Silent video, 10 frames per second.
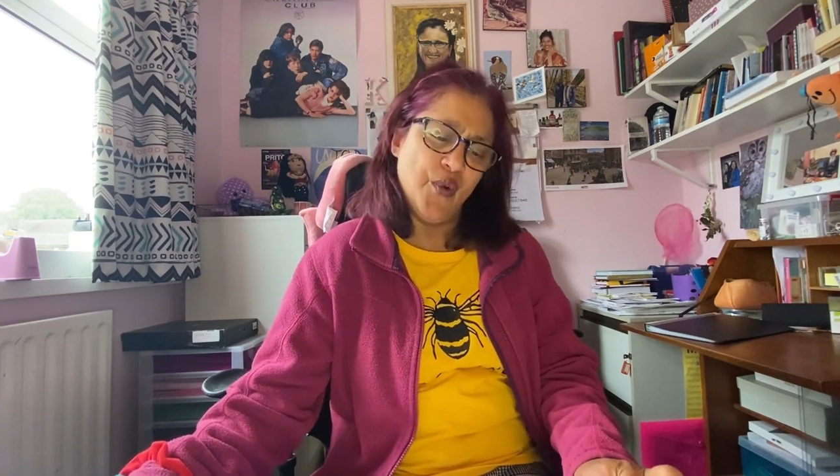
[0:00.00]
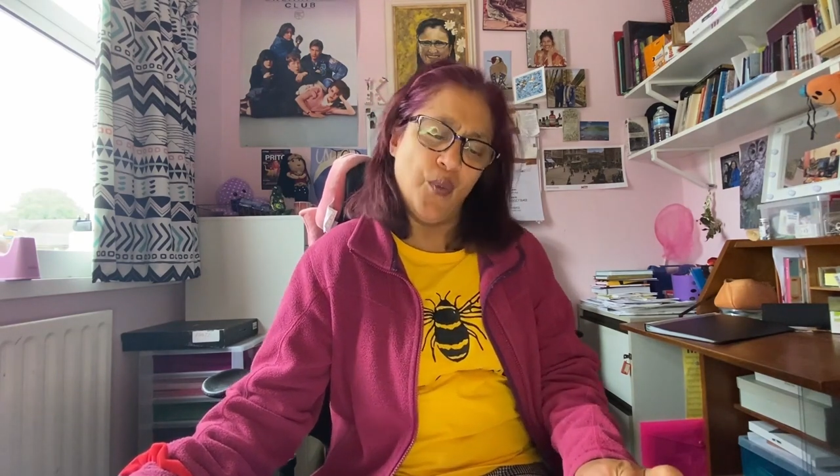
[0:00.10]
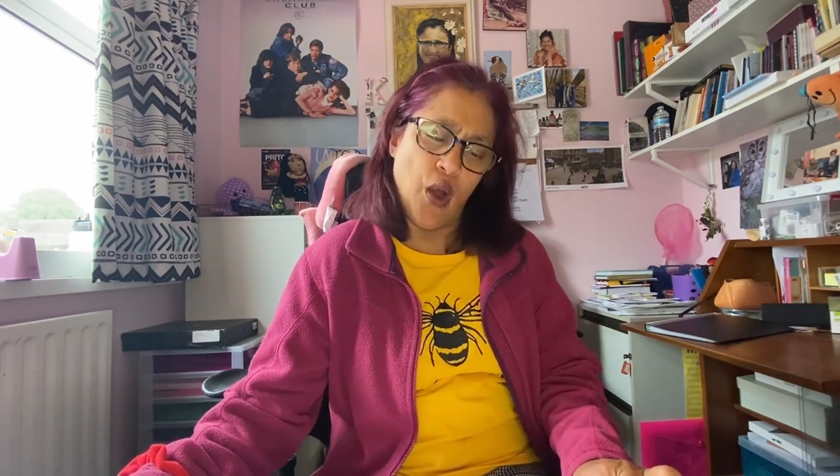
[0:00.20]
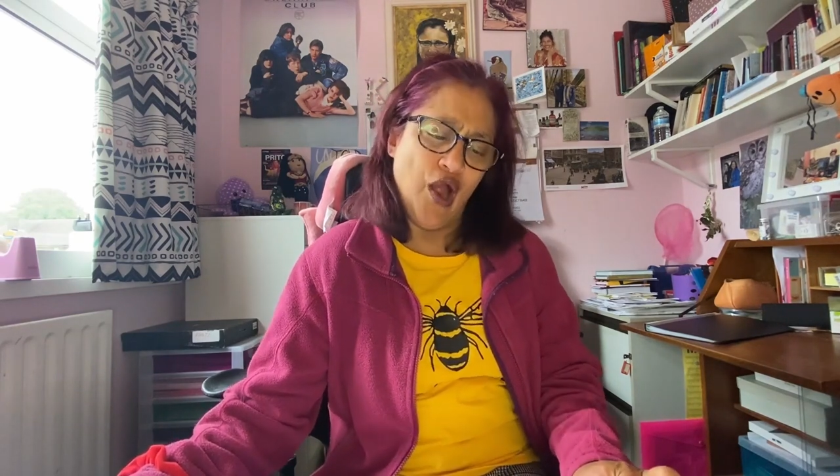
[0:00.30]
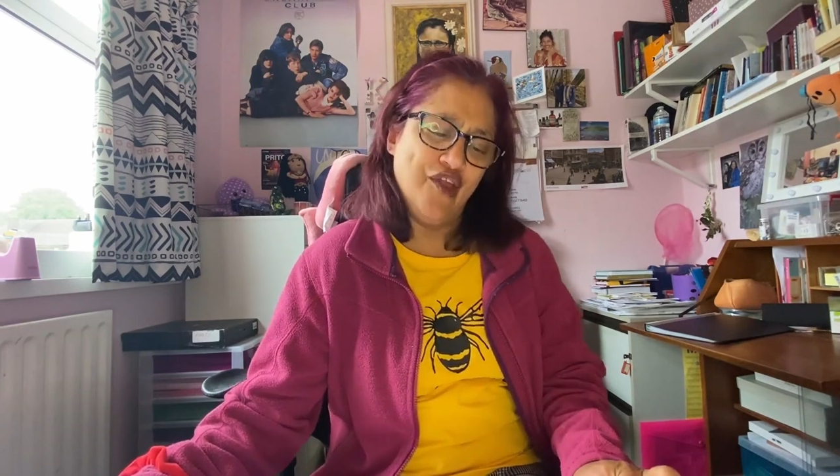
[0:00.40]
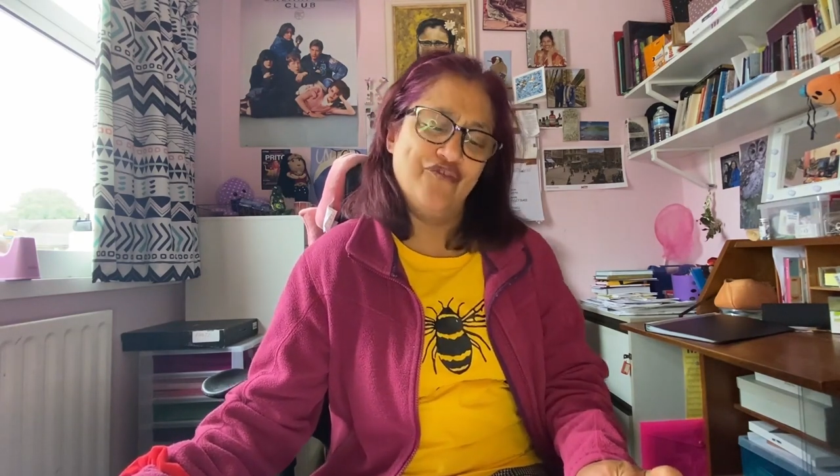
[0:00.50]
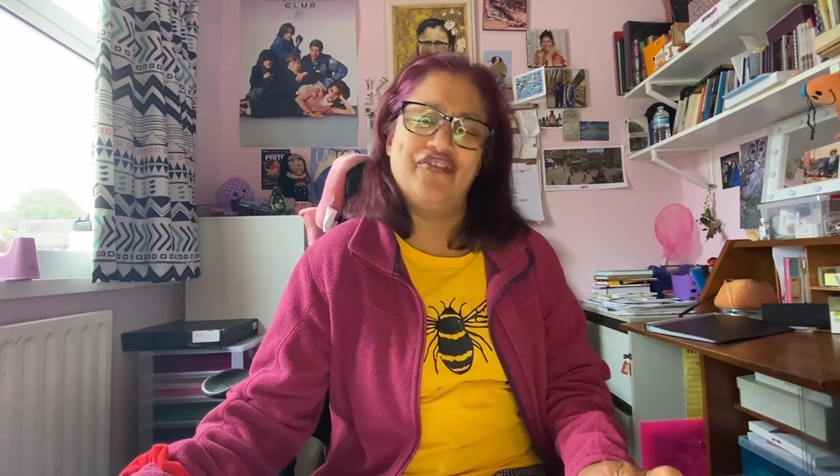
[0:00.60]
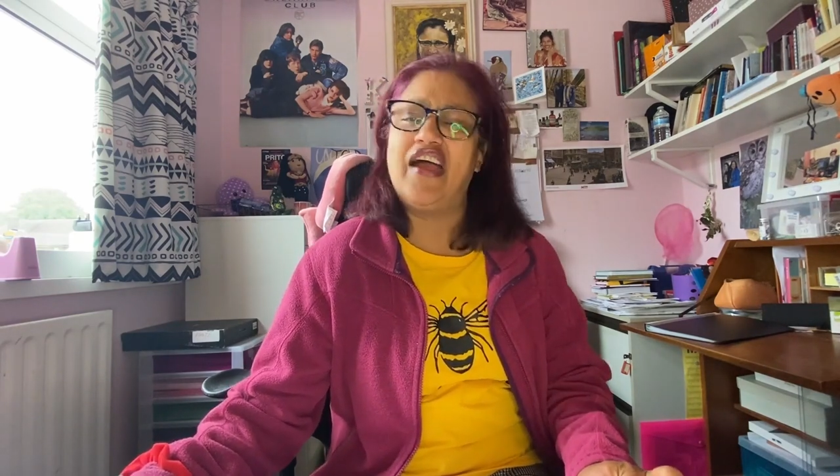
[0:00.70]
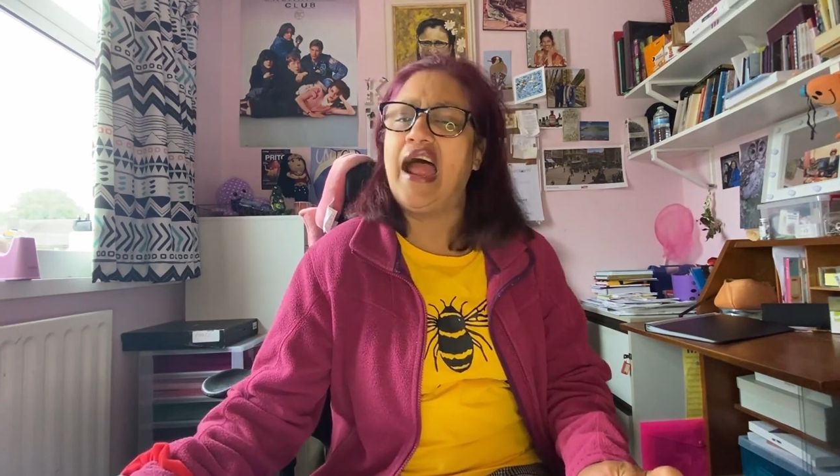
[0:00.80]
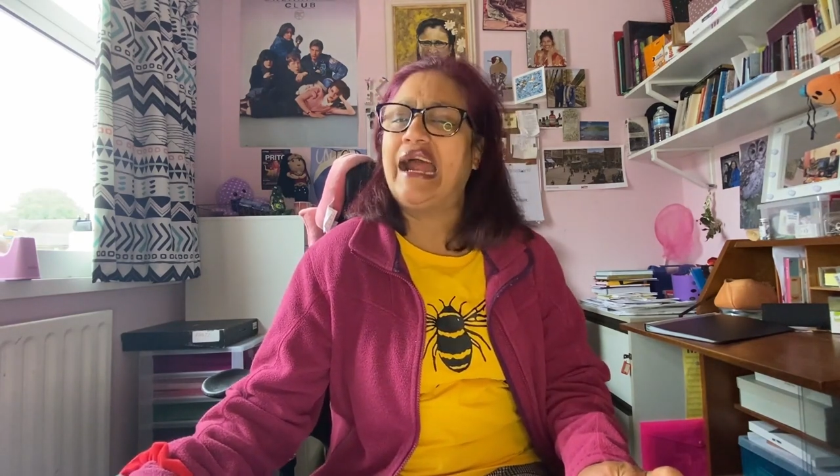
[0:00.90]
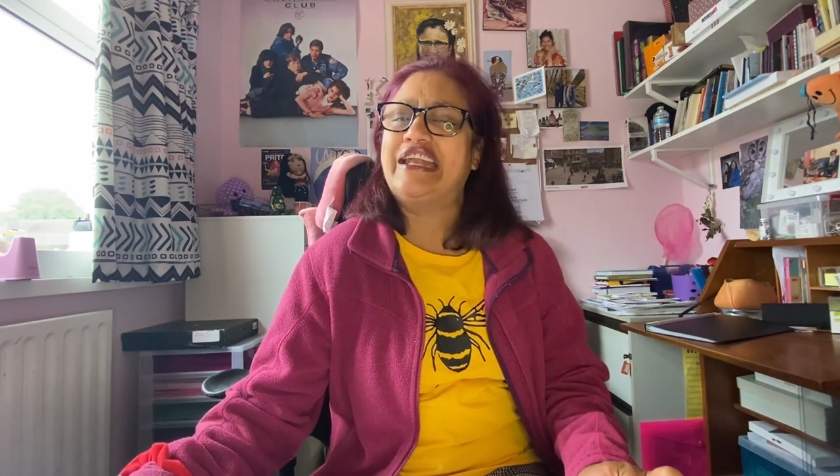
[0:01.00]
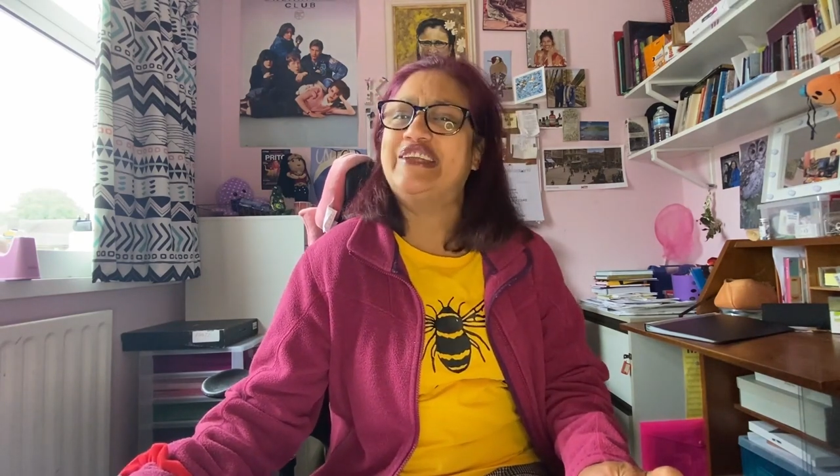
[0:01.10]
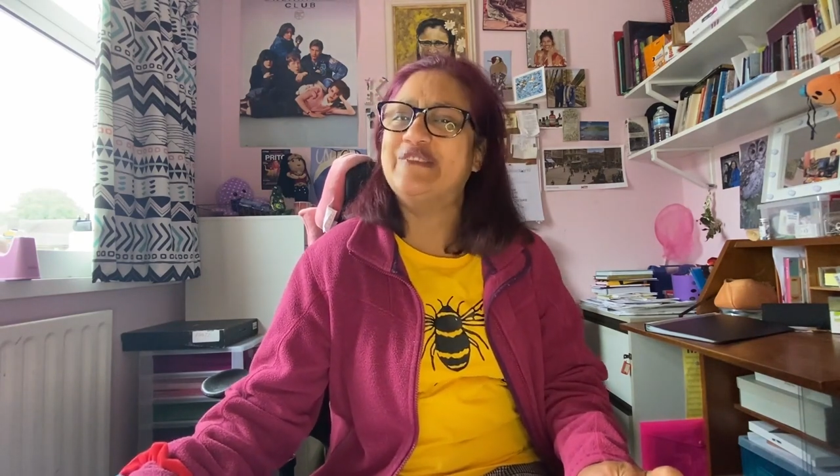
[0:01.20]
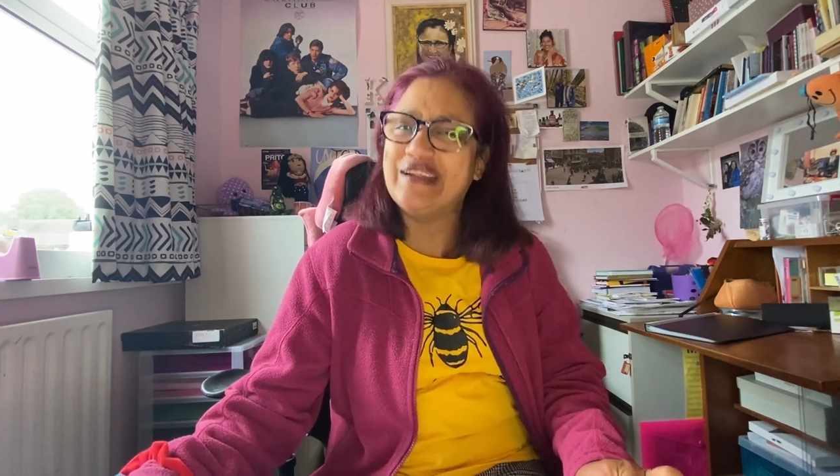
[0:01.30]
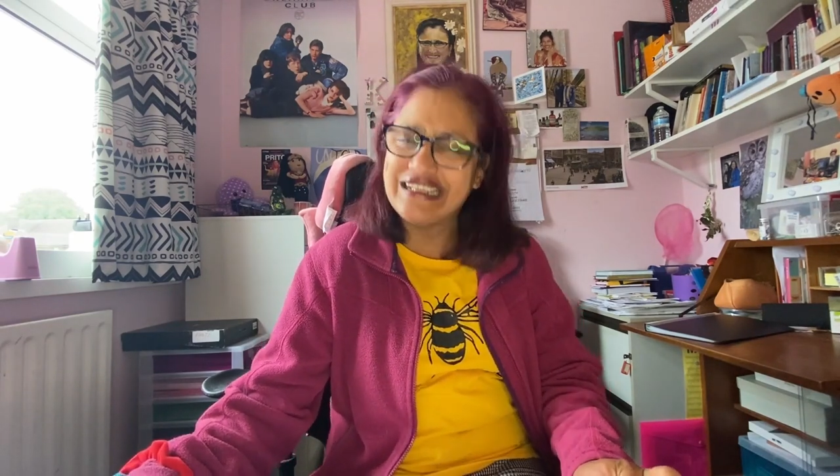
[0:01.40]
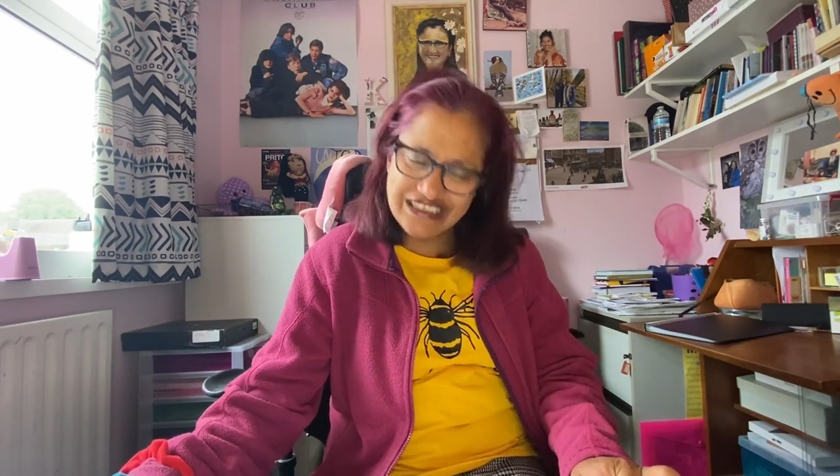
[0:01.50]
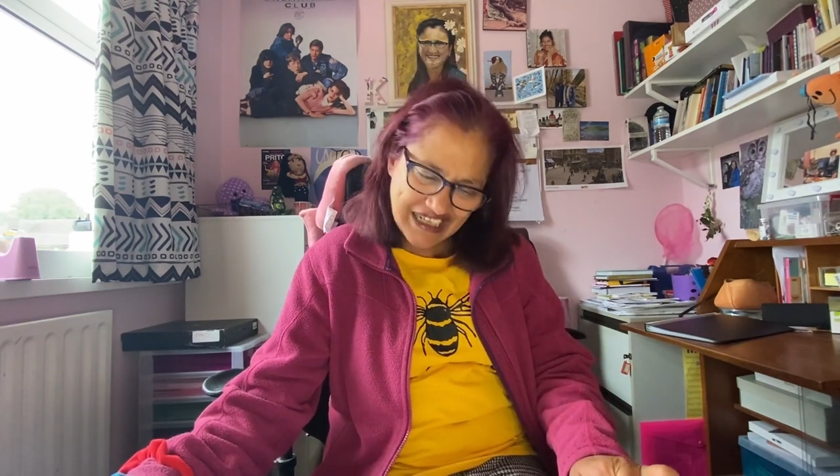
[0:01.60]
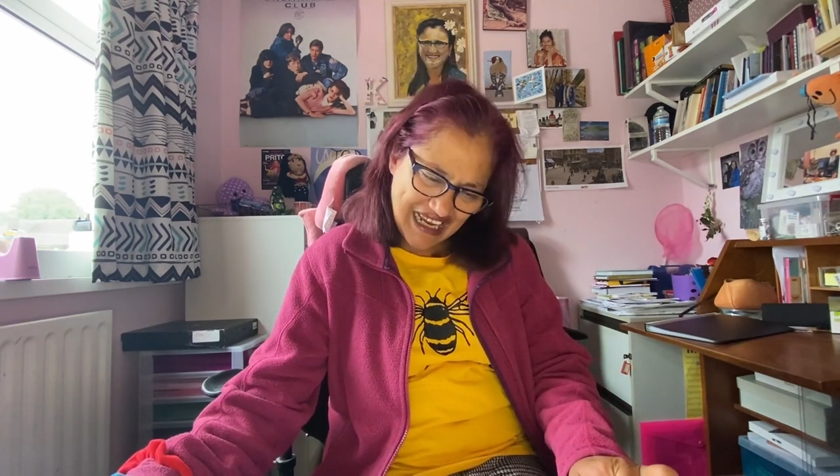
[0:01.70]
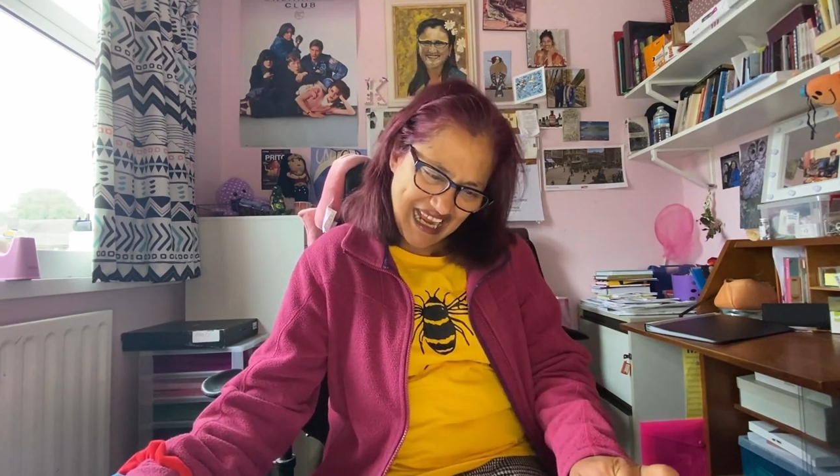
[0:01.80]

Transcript: wife, activist